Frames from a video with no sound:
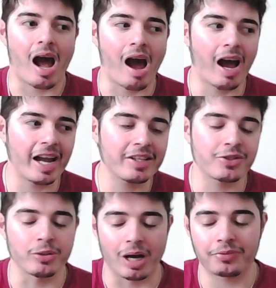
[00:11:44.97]
I
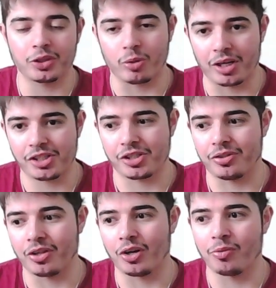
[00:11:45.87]
do have to question,
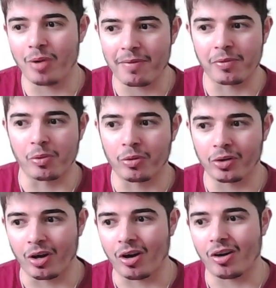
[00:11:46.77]
though, whether or
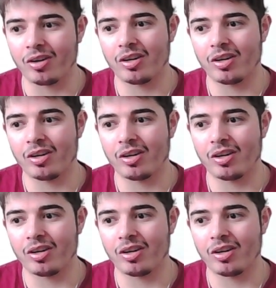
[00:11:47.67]
not,